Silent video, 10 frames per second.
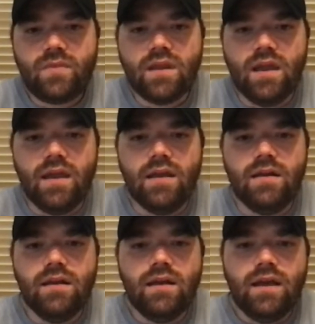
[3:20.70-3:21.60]

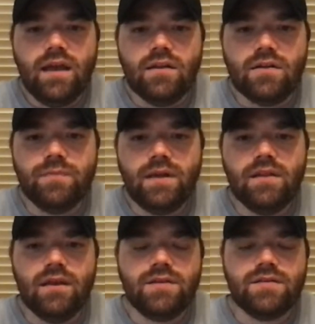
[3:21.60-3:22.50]
And there's many
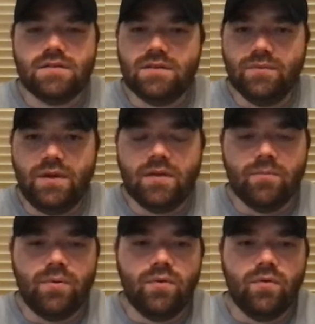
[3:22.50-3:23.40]
lessons that we
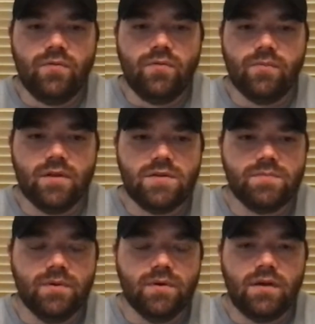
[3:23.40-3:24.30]
can pull from this
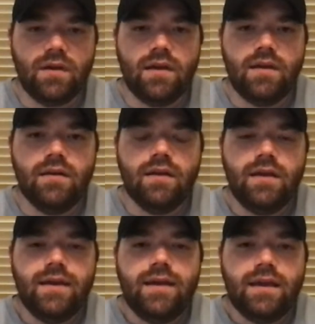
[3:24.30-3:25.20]
book. And
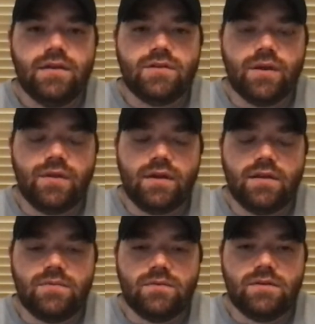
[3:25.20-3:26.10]
so I think
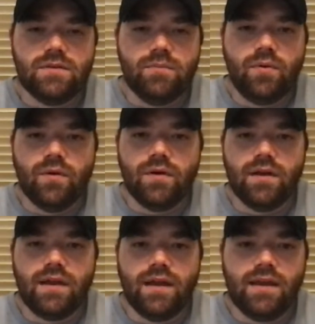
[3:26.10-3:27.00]
it's important
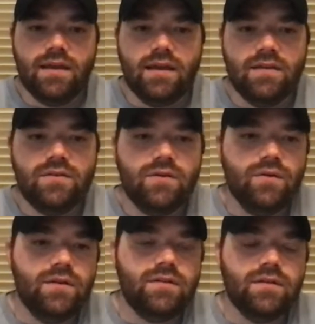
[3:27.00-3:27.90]
to kind of get
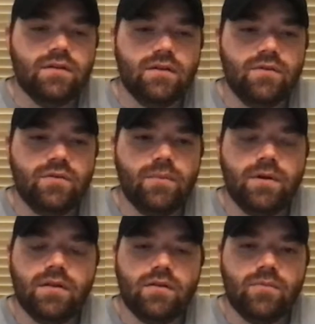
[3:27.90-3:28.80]
into it and learn from
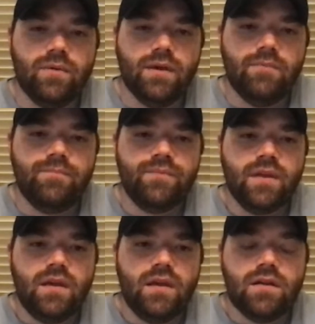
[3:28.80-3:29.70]
it a little bit.
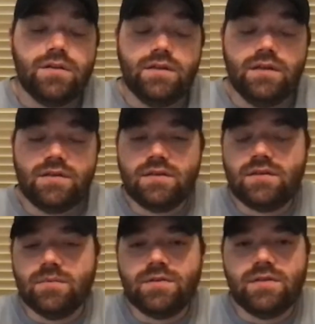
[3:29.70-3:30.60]
Jesus
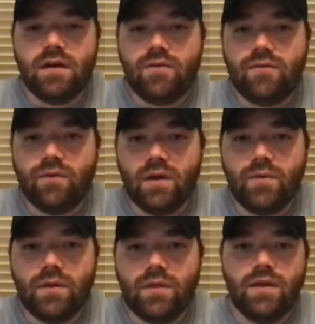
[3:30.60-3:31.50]
himself
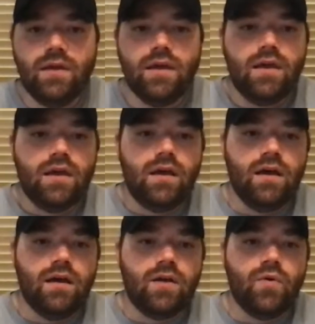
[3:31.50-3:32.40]
frequently
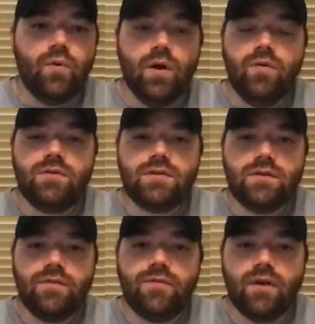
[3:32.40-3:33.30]
quotes
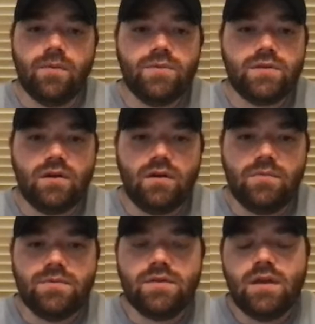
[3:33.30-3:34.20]
from Psalms,